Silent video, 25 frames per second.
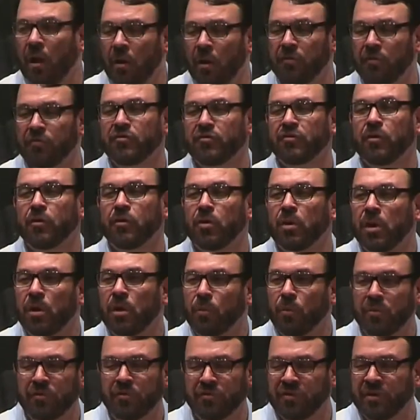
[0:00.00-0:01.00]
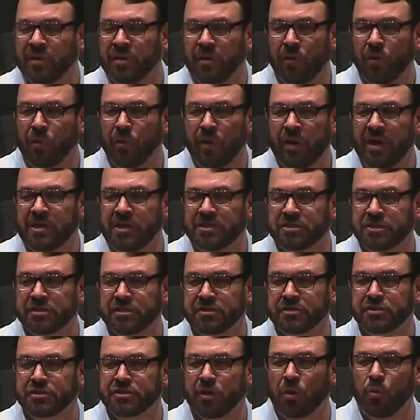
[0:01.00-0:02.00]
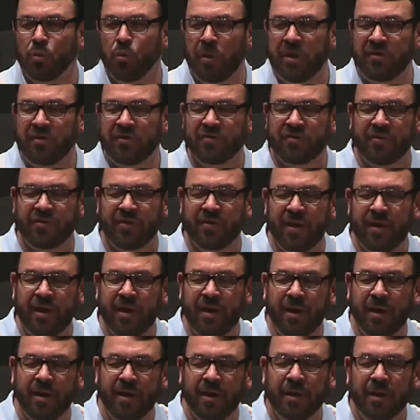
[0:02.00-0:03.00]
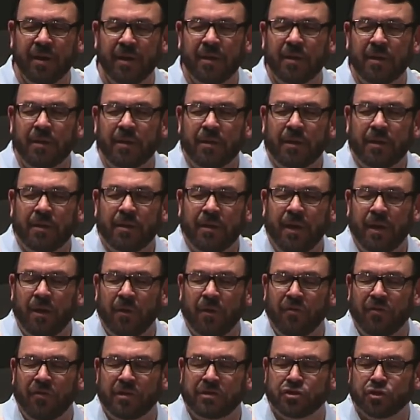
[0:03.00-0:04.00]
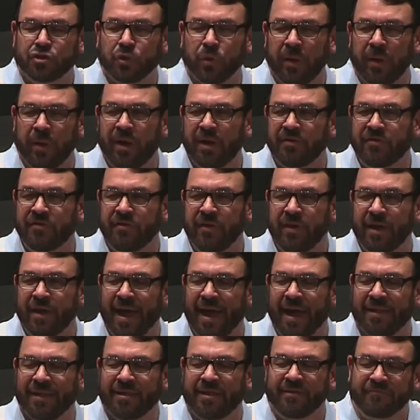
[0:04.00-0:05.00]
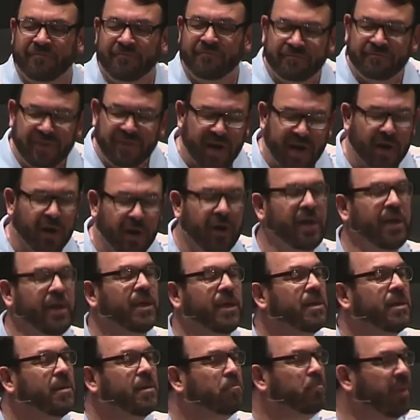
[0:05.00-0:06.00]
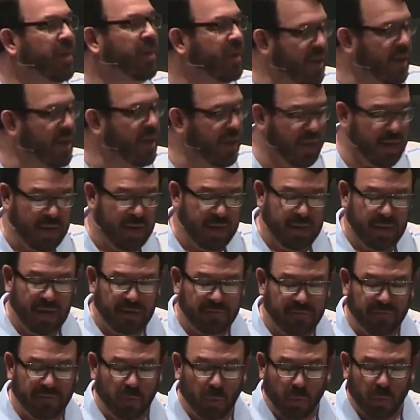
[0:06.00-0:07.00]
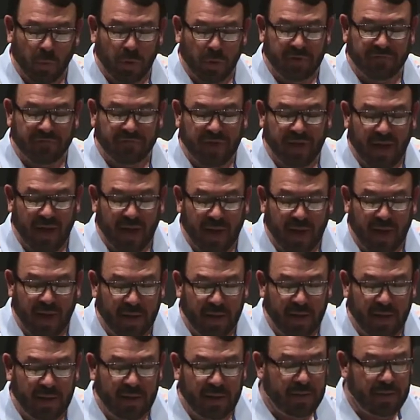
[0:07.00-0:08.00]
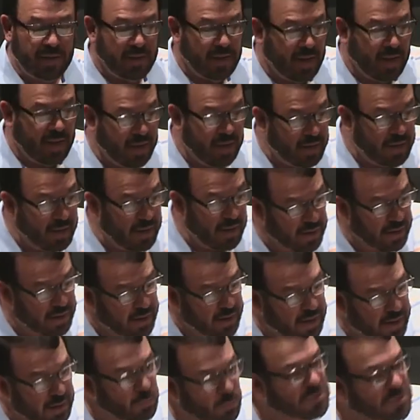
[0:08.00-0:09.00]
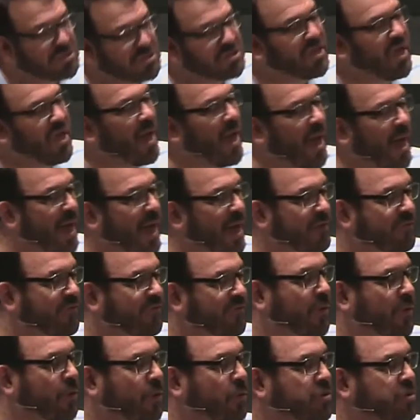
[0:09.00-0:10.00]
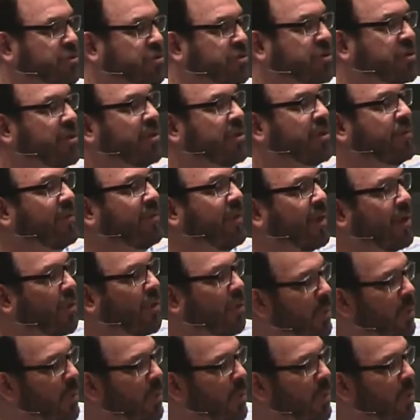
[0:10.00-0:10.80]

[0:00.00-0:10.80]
also was in creation. So we see, you know, the Trinity at the very beginning of the Word of God. And it was God, folks, that